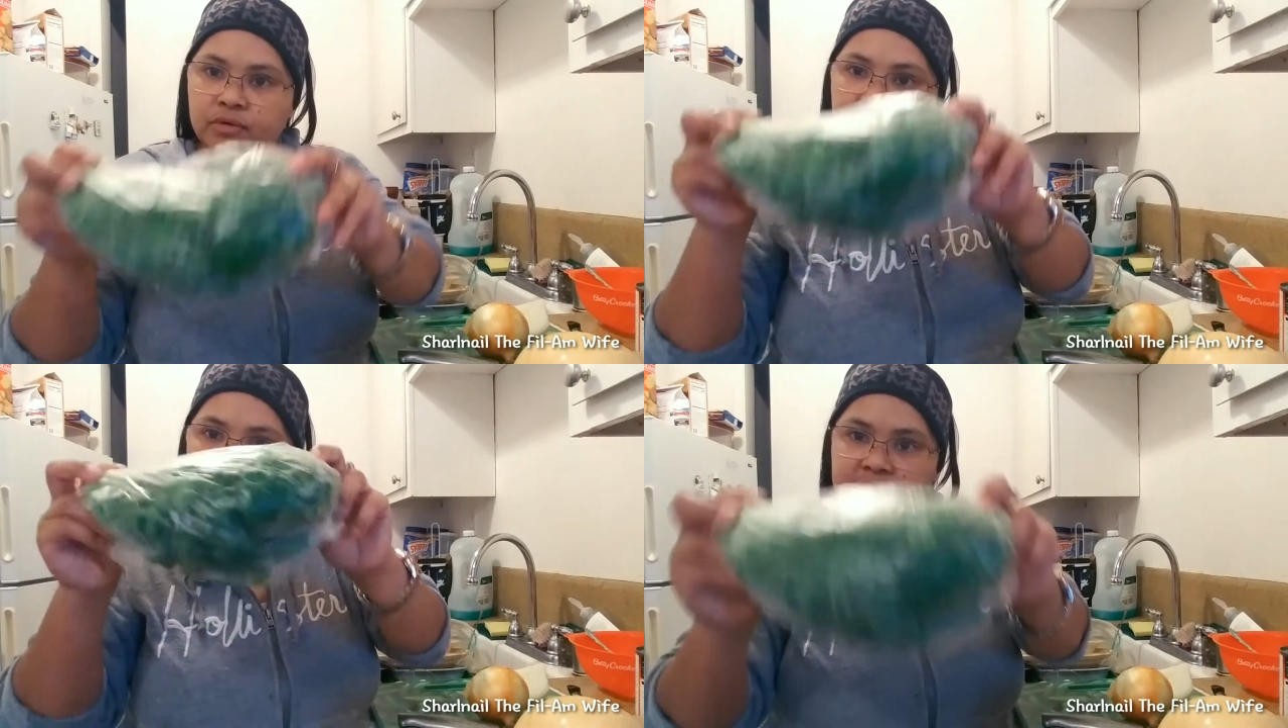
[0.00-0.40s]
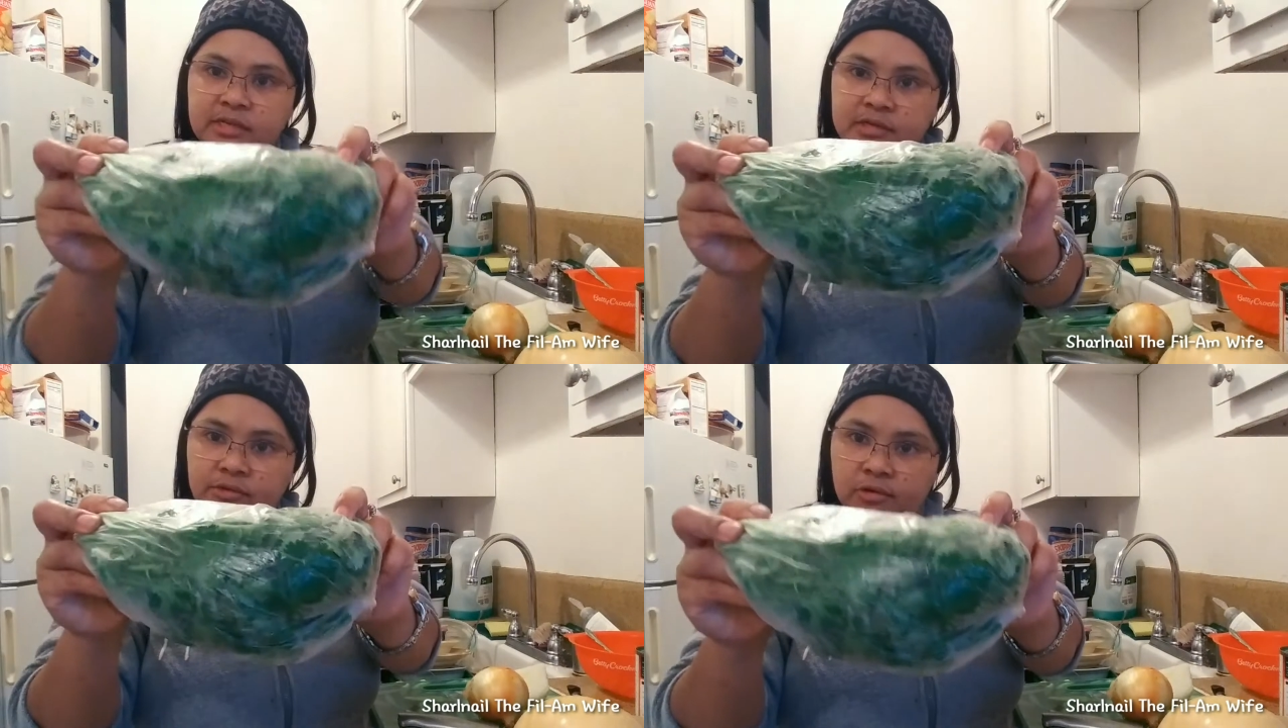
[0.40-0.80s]
This
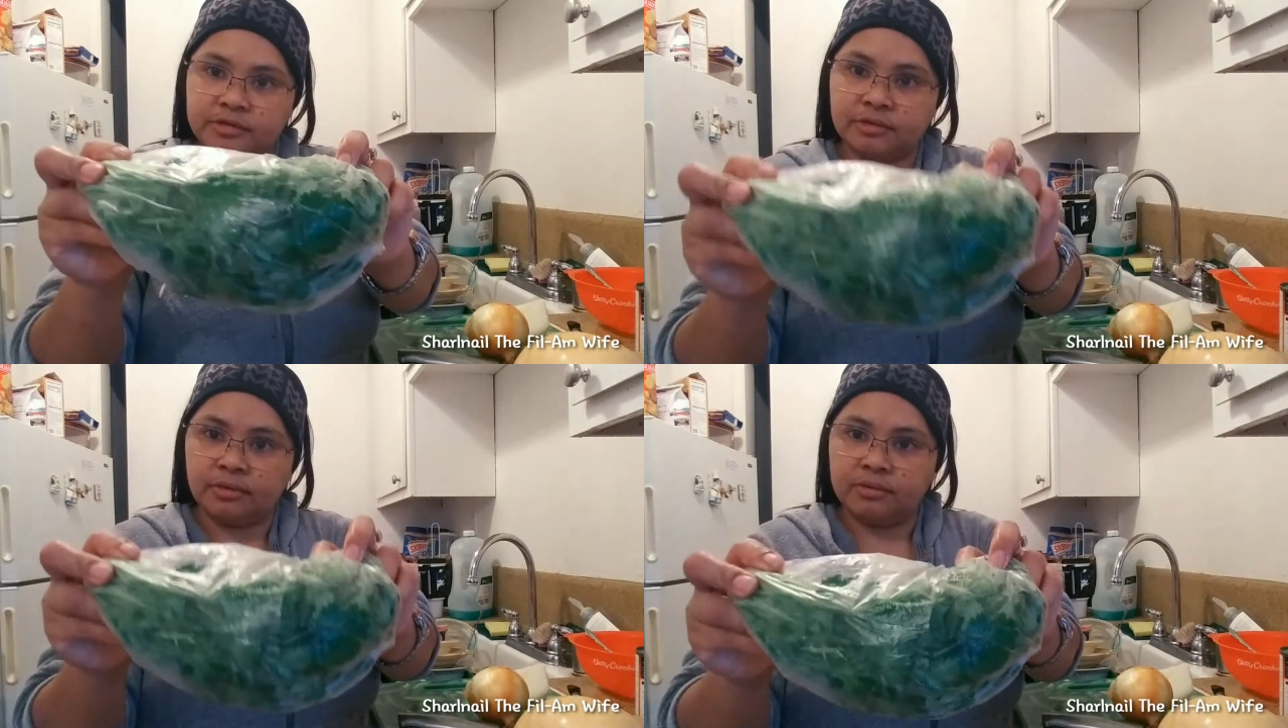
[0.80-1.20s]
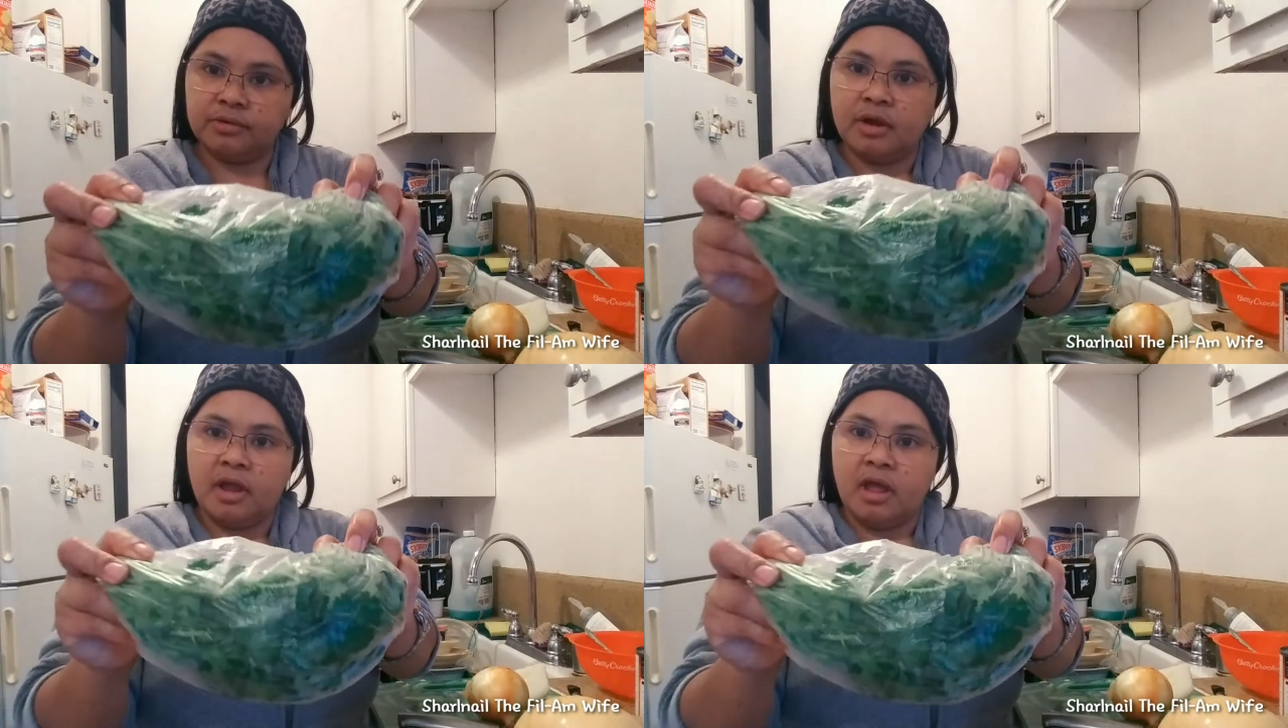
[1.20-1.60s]
is also
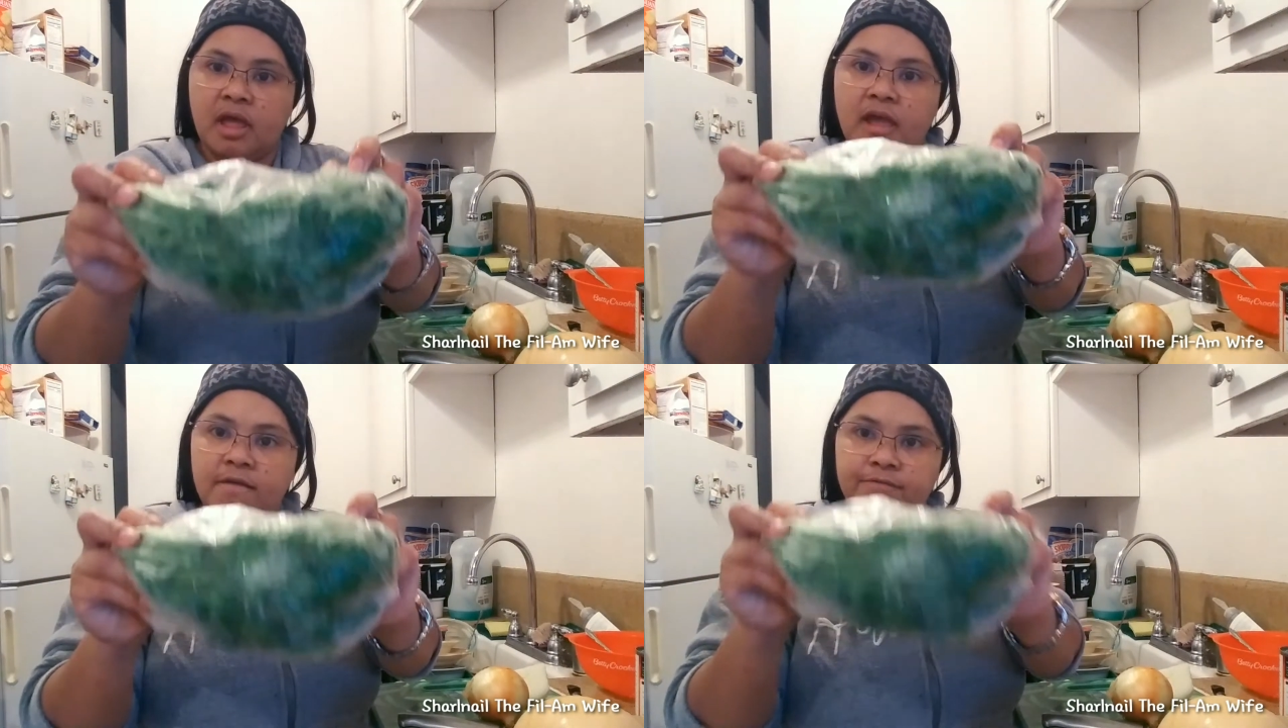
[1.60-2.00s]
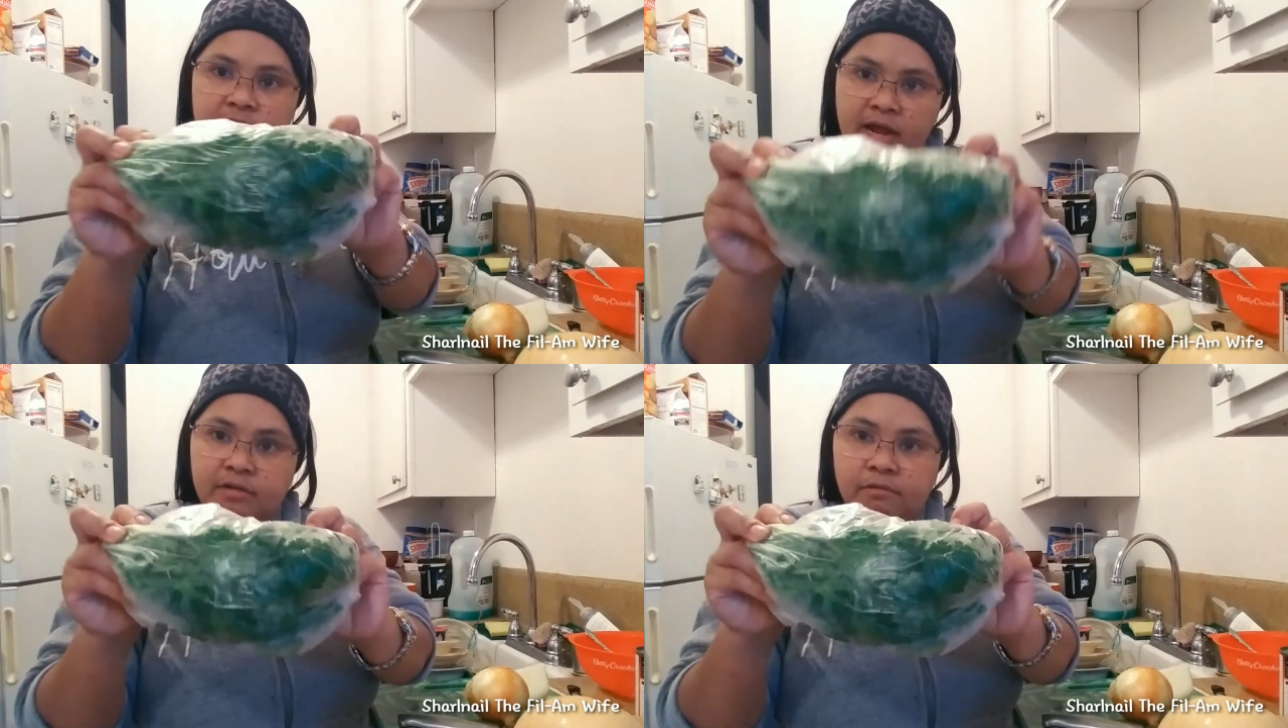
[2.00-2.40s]
have a
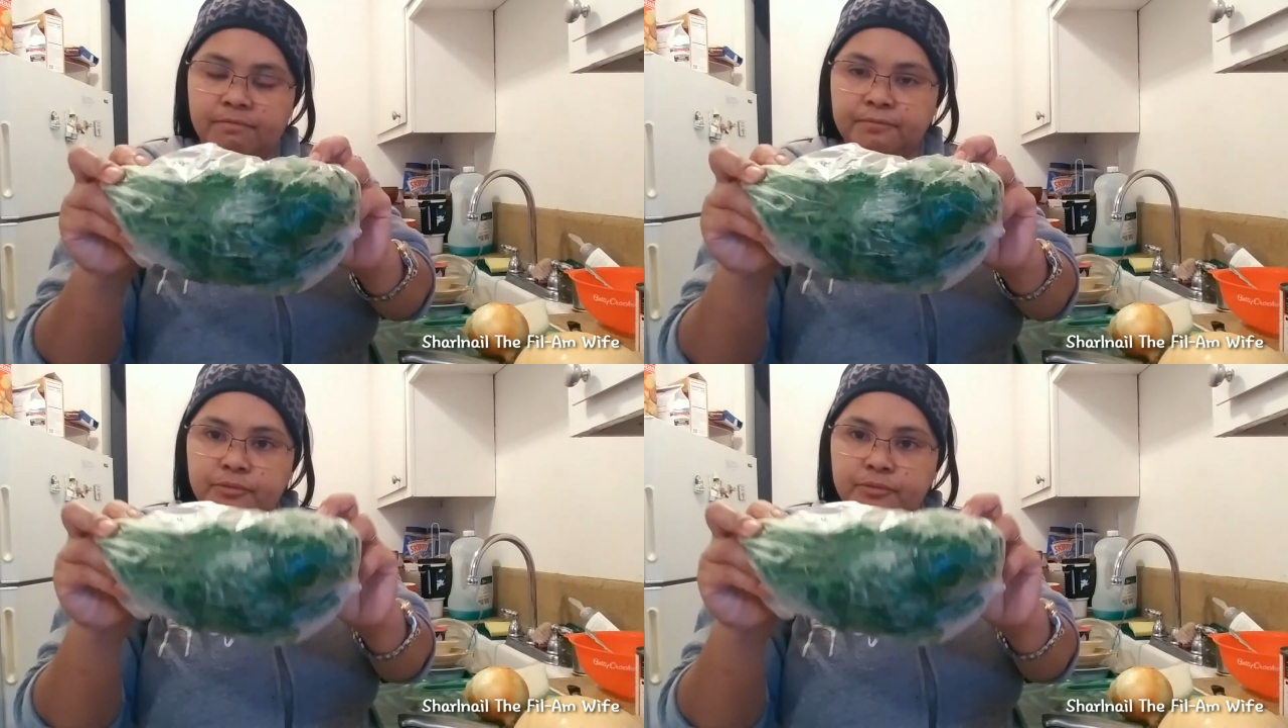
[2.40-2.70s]
lot of